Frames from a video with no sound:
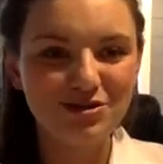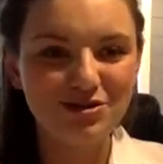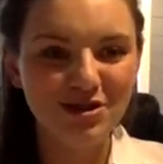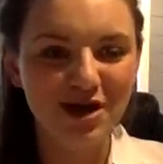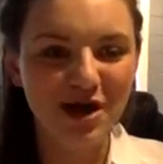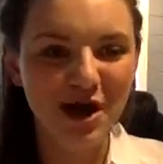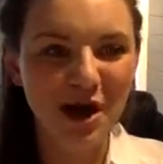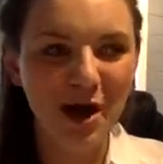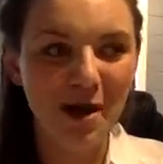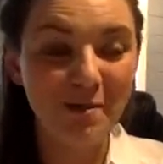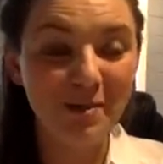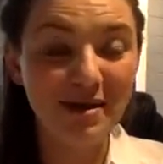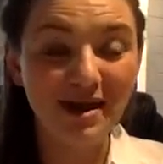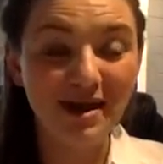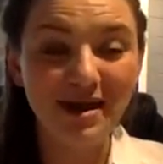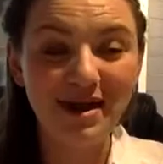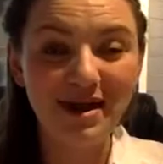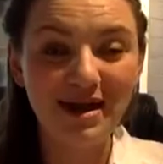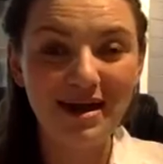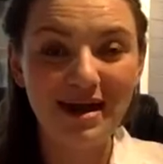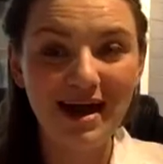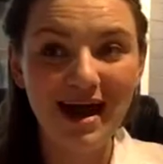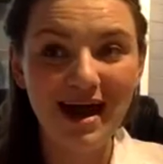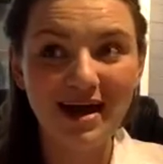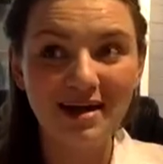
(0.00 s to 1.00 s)

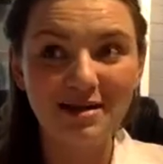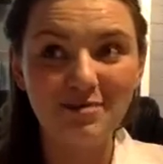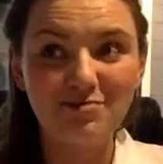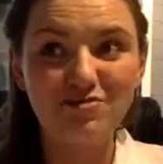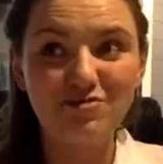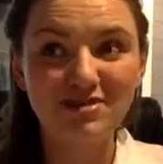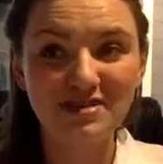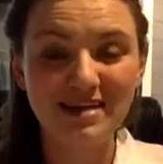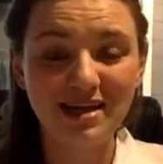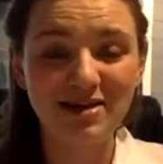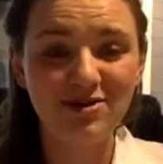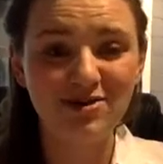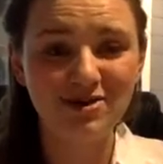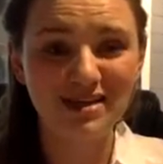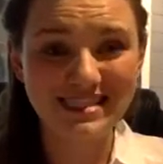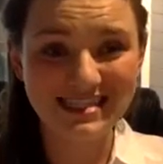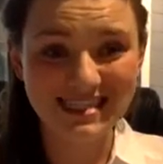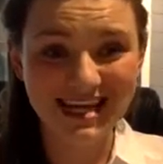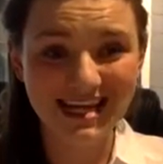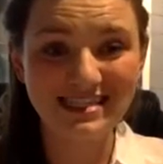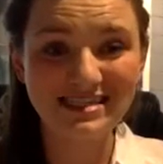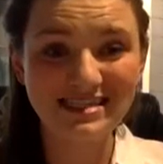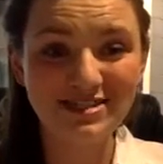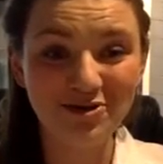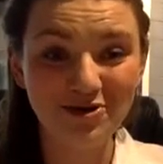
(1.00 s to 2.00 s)
appear and present on a
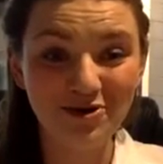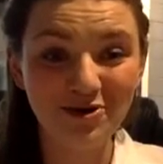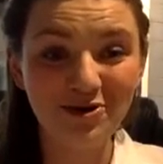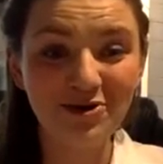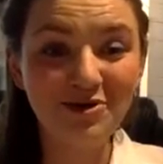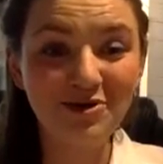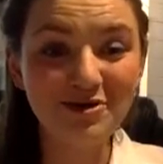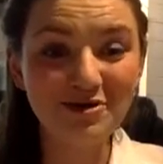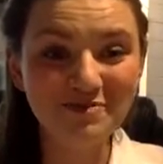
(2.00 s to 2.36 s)
TED Talk.